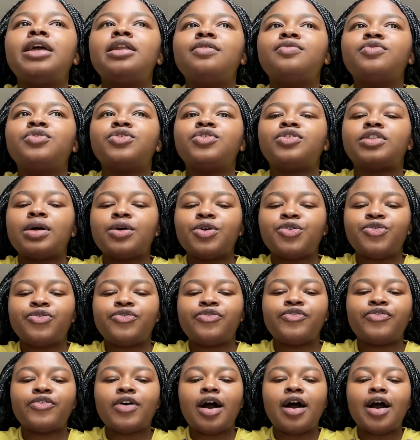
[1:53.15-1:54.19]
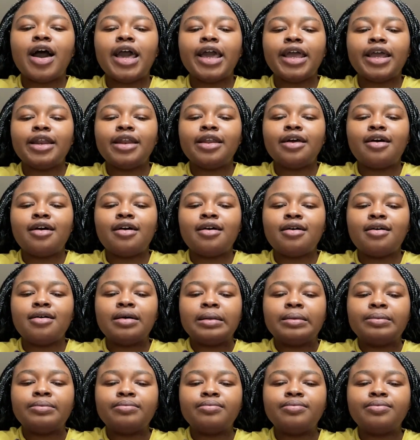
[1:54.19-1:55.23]
a levels that was fine
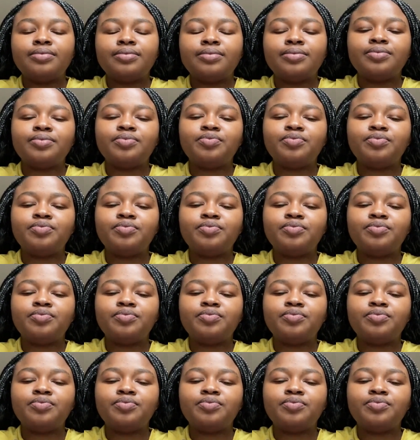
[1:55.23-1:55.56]
um